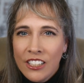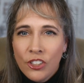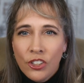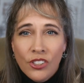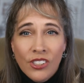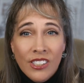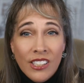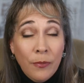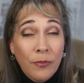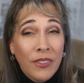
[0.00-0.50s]
to
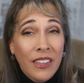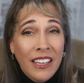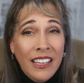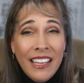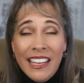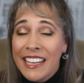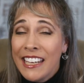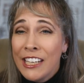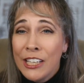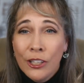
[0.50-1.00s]
something
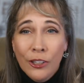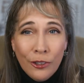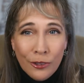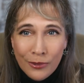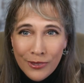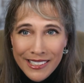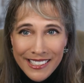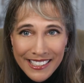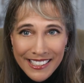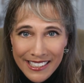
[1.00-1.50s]

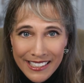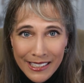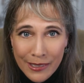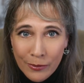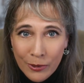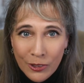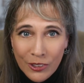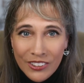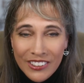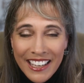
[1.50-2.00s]

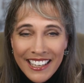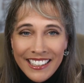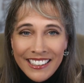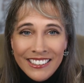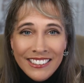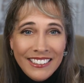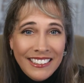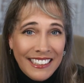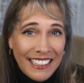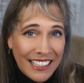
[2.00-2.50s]
irresistible, like a
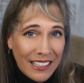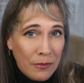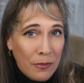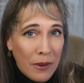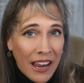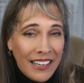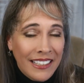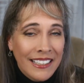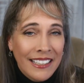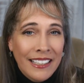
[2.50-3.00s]
lead
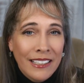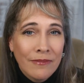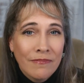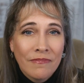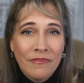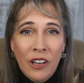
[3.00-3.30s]
magnet,